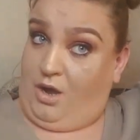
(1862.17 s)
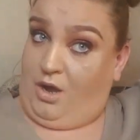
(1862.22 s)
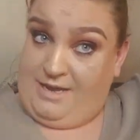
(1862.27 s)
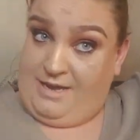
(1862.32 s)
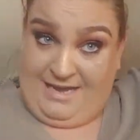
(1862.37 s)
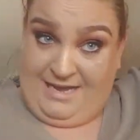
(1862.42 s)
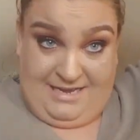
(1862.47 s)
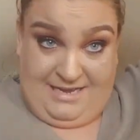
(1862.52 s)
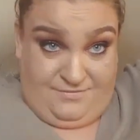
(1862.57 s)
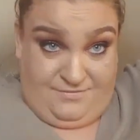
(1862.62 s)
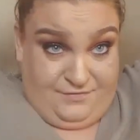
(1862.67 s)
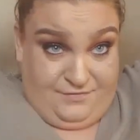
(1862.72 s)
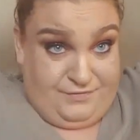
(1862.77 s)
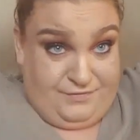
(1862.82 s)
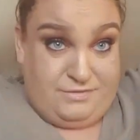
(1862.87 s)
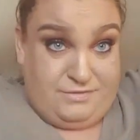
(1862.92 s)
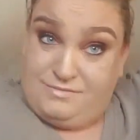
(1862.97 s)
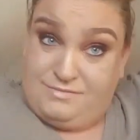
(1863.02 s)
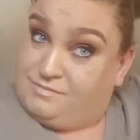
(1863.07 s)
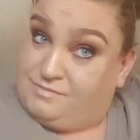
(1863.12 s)
I
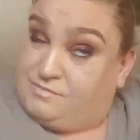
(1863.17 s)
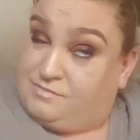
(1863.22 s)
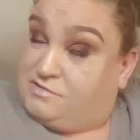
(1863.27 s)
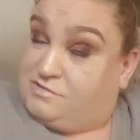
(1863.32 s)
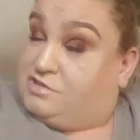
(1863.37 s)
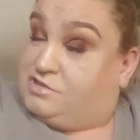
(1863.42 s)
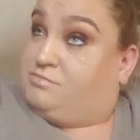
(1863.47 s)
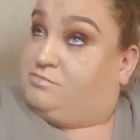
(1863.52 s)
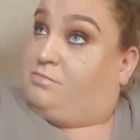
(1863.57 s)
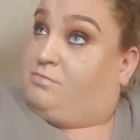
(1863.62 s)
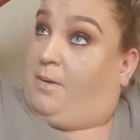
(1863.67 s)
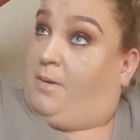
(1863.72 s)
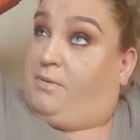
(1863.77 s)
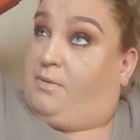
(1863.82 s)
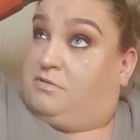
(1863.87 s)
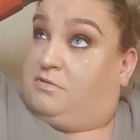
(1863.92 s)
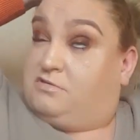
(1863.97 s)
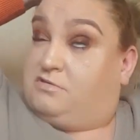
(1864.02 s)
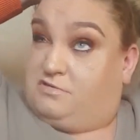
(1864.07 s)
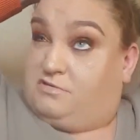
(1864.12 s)
have some
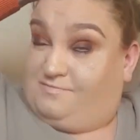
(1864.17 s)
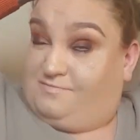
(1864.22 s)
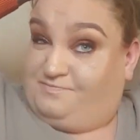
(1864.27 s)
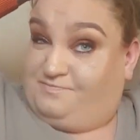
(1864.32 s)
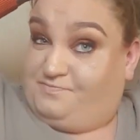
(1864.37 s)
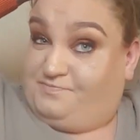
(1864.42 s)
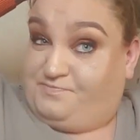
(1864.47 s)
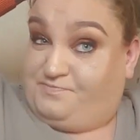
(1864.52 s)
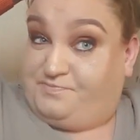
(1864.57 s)
bubbles.